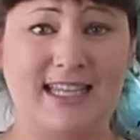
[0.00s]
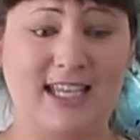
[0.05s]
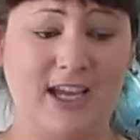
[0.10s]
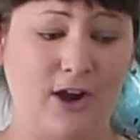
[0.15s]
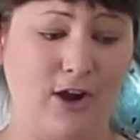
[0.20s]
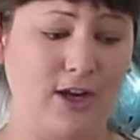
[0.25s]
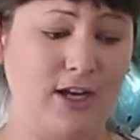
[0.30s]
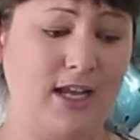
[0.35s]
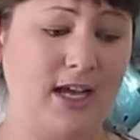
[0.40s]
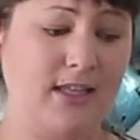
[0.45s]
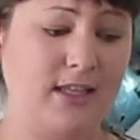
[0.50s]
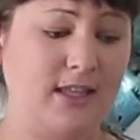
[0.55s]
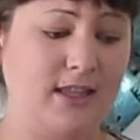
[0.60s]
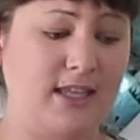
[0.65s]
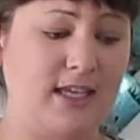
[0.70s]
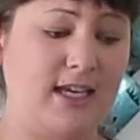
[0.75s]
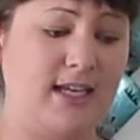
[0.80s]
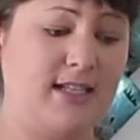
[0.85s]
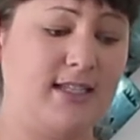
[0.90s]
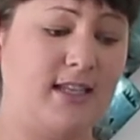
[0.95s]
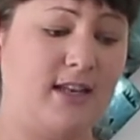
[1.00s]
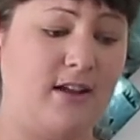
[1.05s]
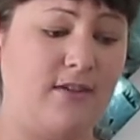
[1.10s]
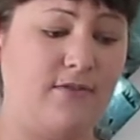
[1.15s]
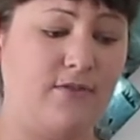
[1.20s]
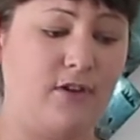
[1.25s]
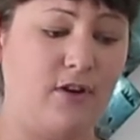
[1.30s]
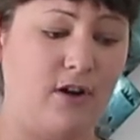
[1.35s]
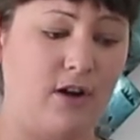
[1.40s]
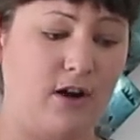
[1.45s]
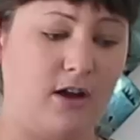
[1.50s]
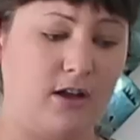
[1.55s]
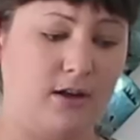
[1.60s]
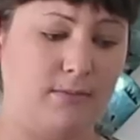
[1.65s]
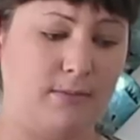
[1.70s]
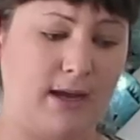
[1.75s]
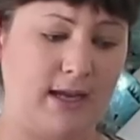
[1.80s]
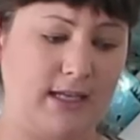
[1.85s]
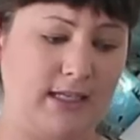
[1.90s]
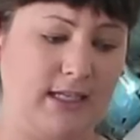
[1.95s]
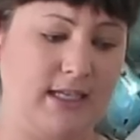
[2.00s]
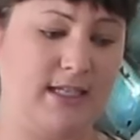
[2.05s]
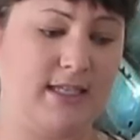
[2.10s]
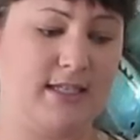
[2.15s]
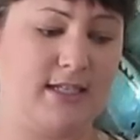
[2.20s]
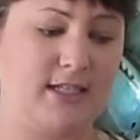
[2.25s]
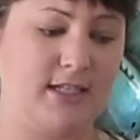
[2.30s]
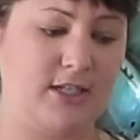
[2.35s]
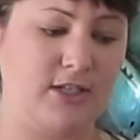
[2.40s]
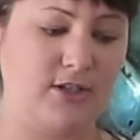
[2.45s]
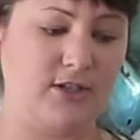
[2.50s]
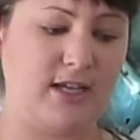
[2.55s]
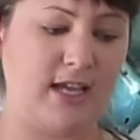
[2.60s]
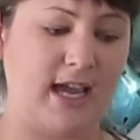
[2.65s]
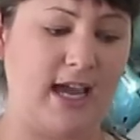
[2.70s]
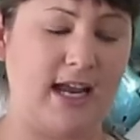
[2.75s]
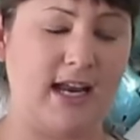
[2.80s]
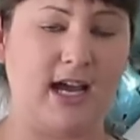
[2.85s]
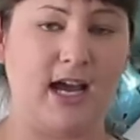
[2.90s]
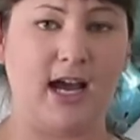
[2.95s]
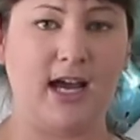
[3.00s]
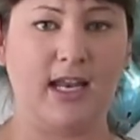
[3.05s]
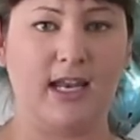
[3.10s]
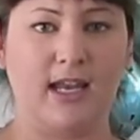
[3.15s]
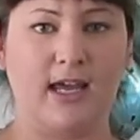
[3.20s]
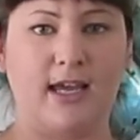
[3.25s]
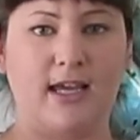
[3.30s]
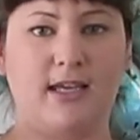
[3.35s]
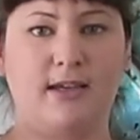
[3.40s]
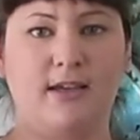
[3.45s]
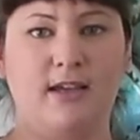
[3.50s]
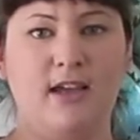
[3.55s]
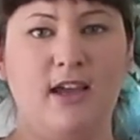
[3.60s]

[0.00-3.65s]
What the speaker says: The only other things that I've got on my list to get are like